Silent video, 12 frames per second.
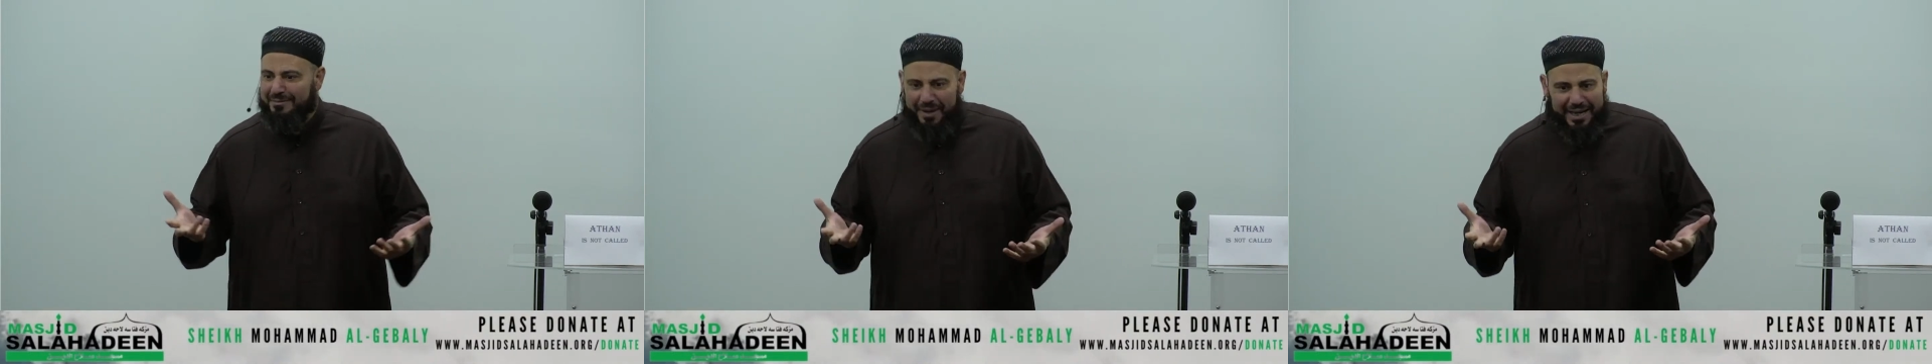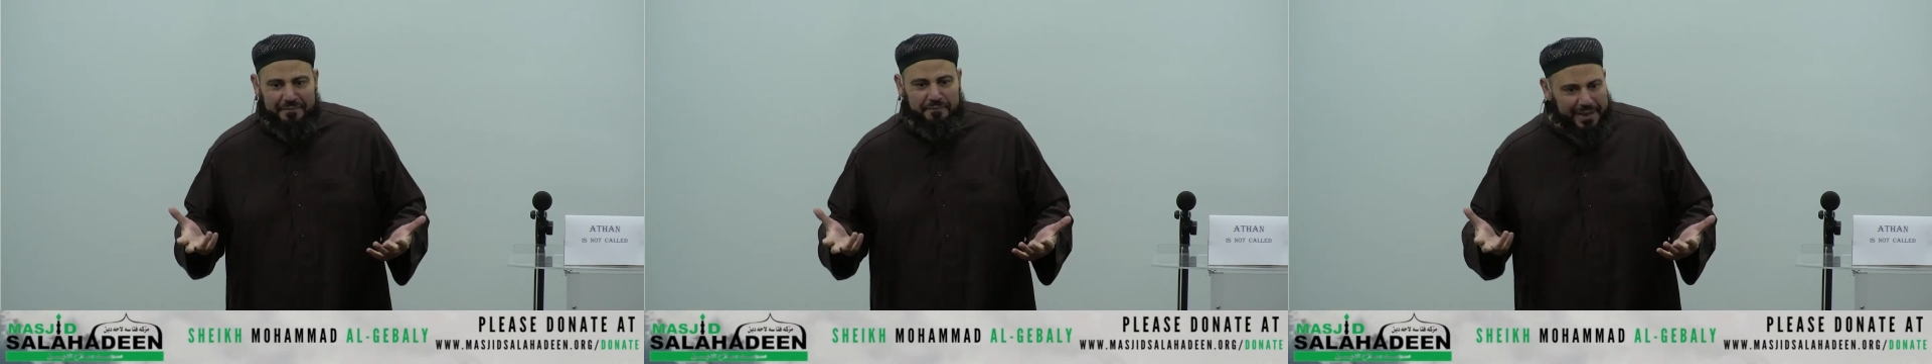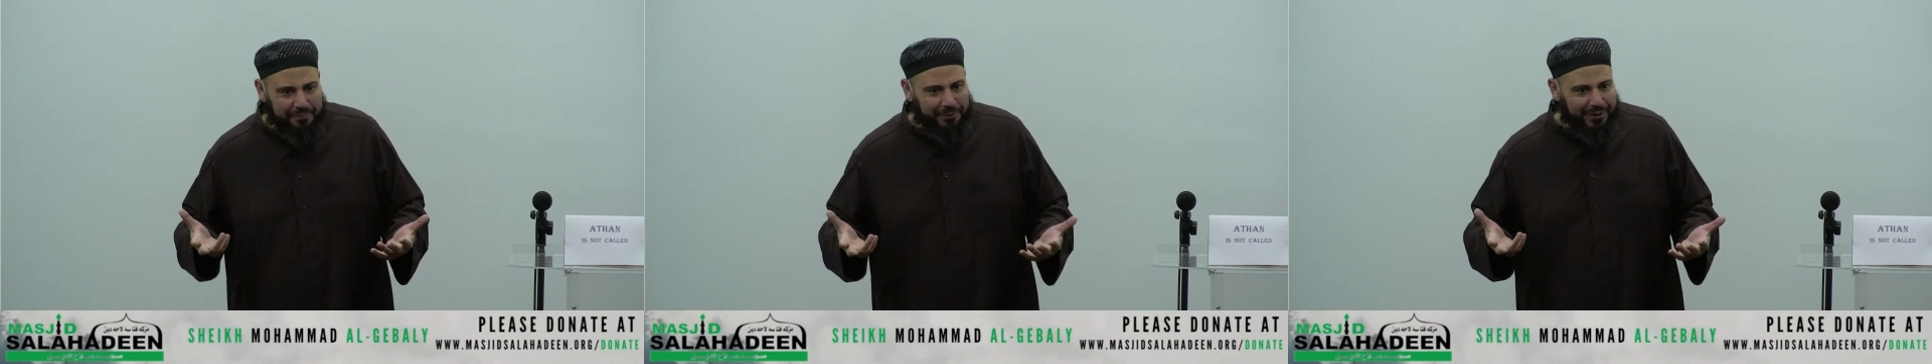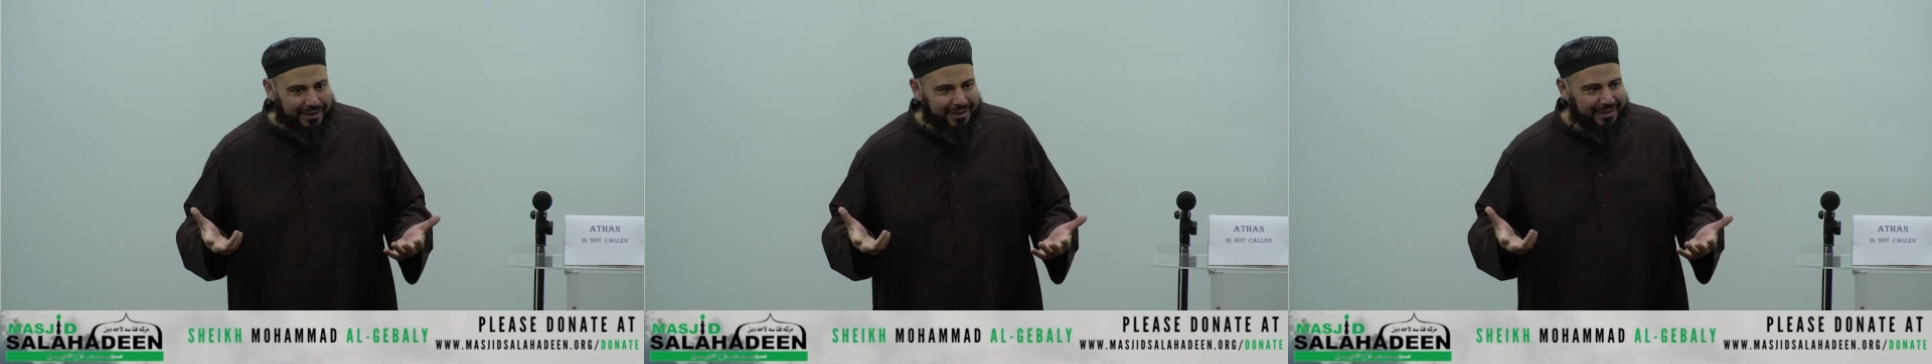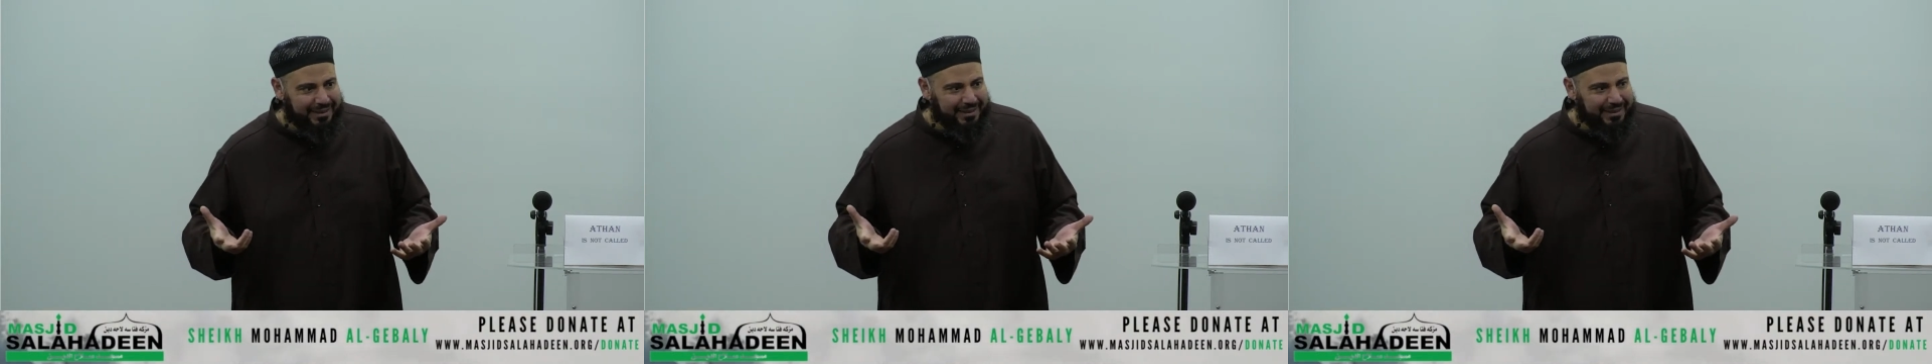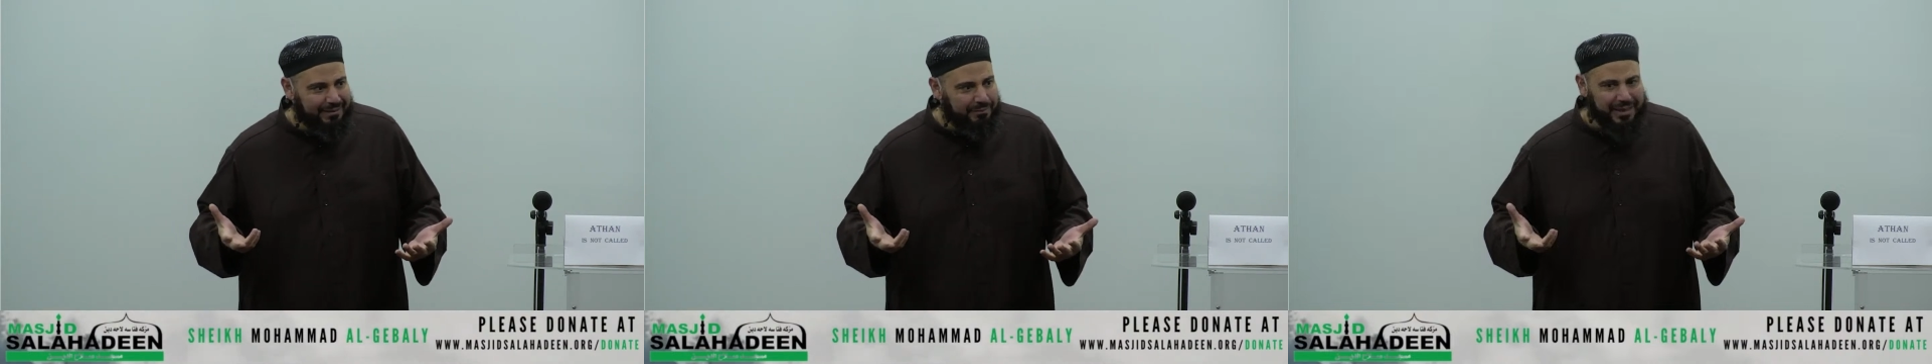many people,
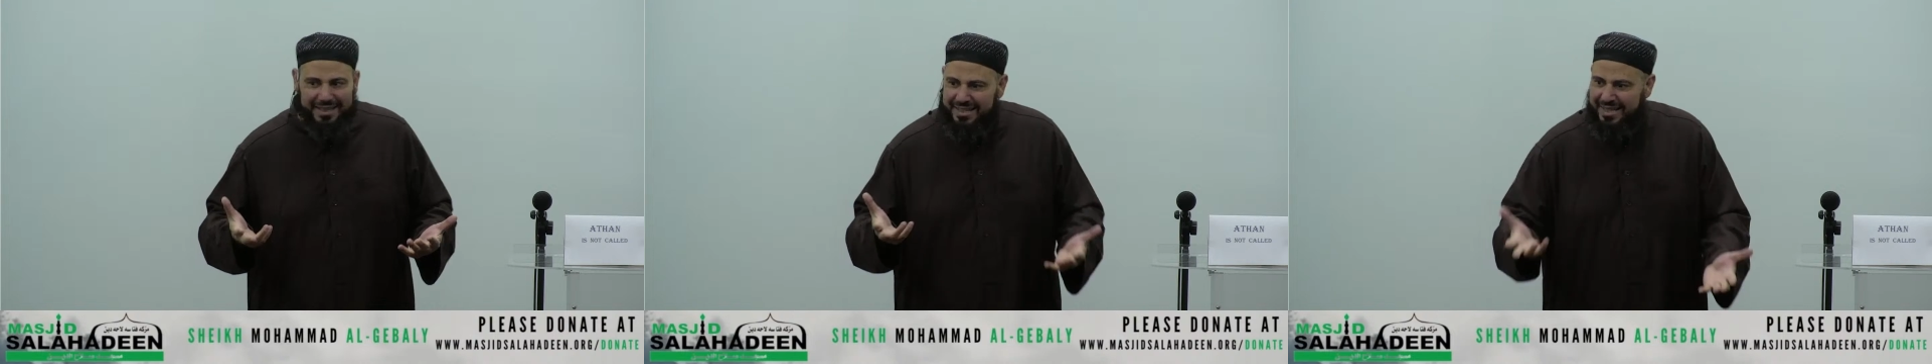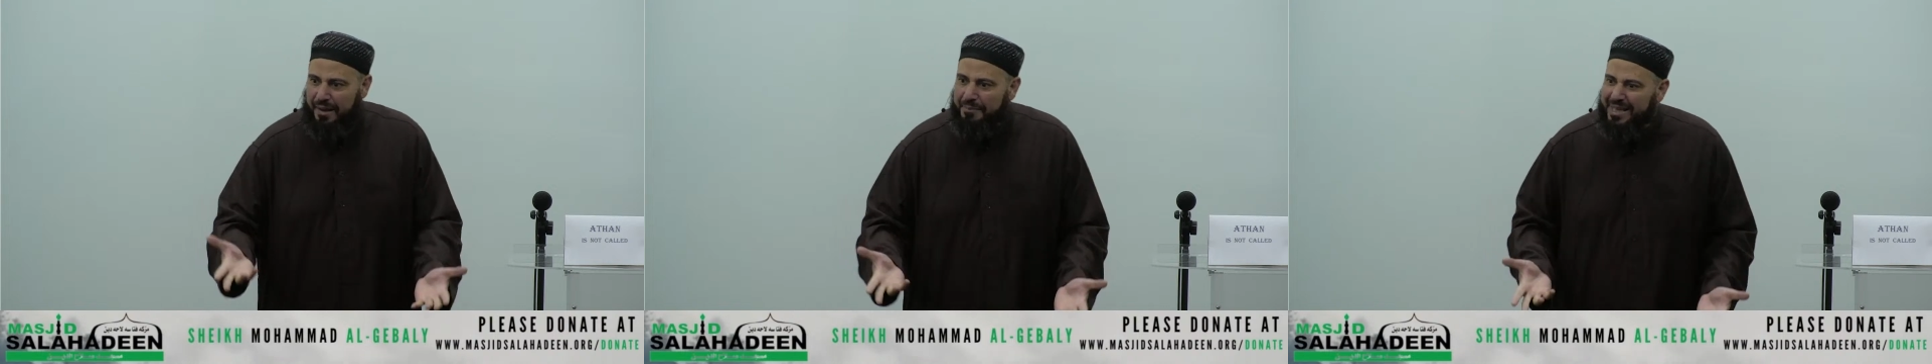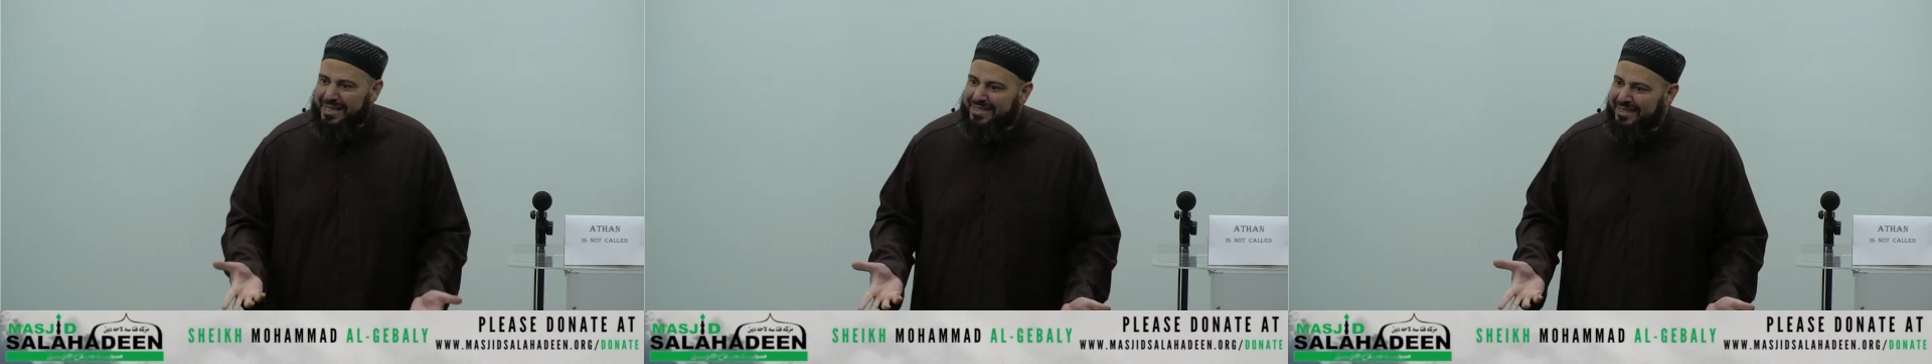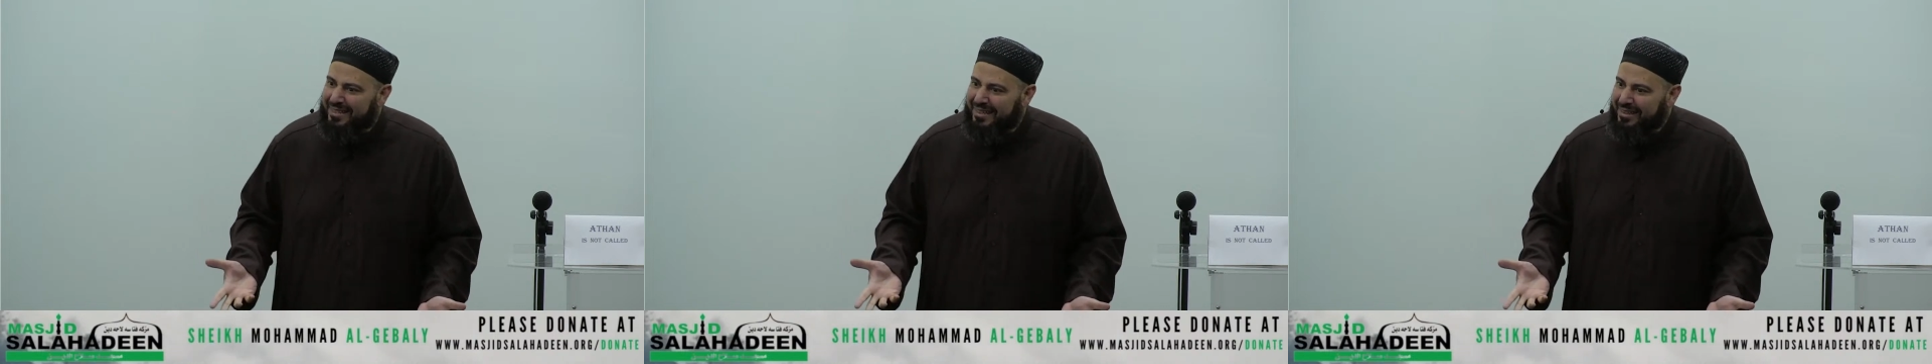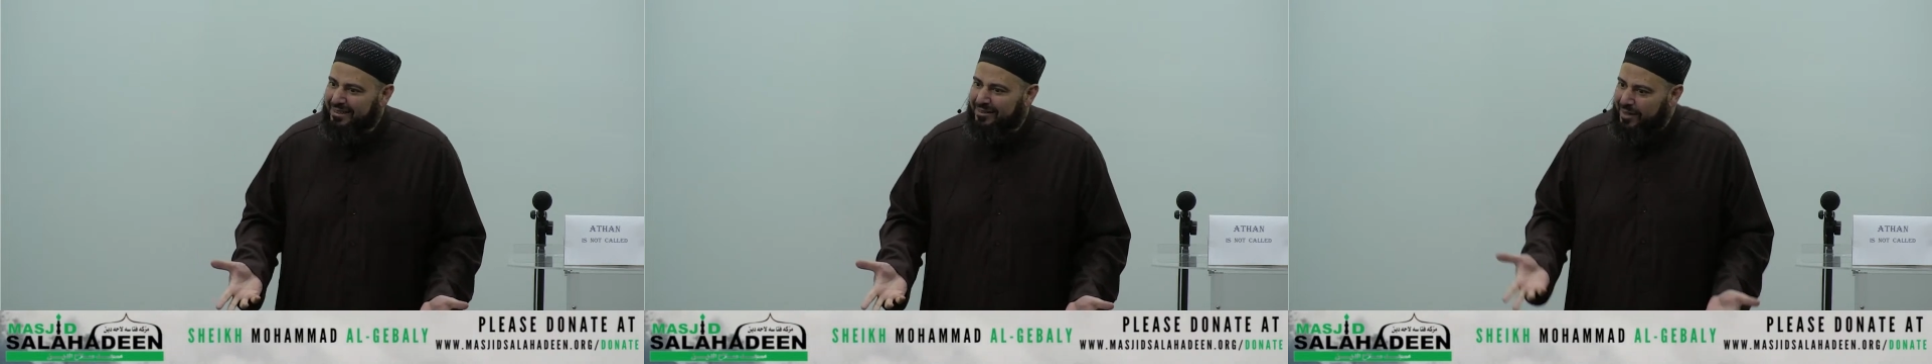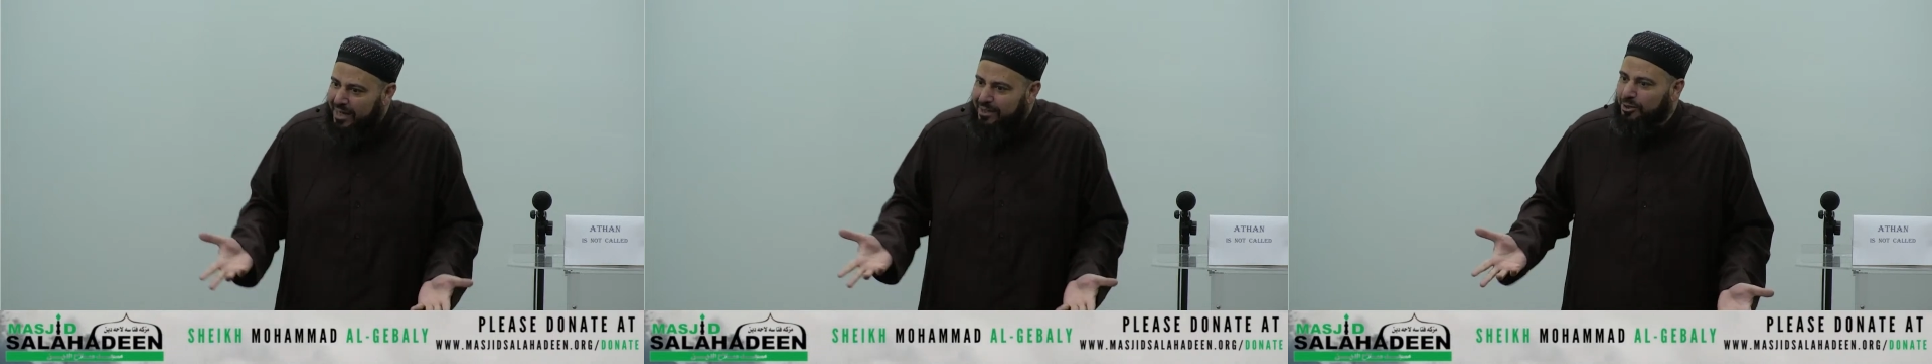but it's a must,
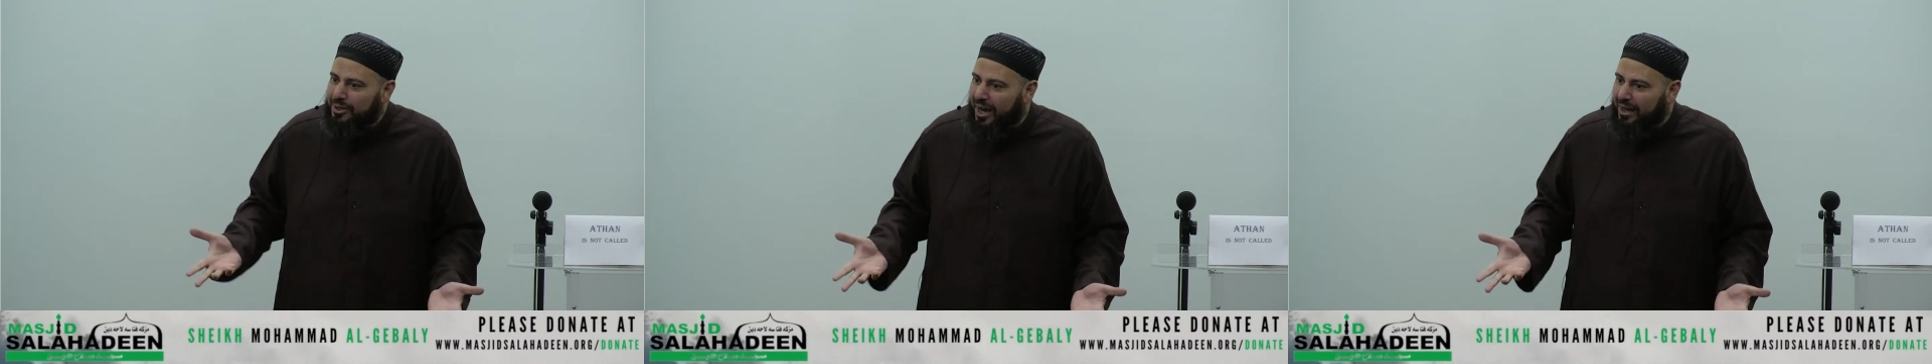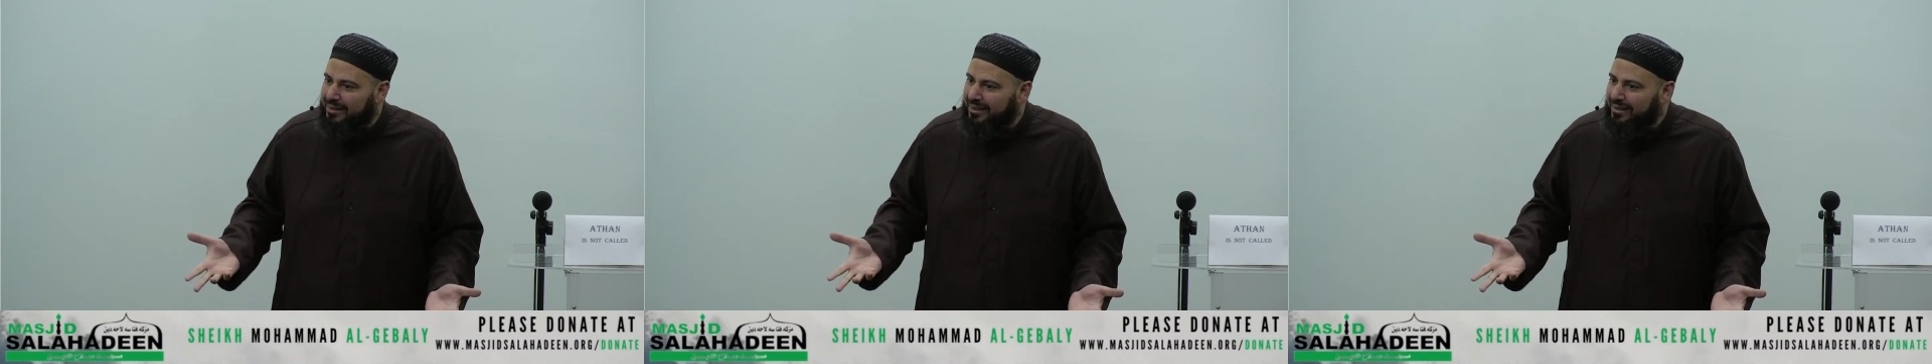right or not?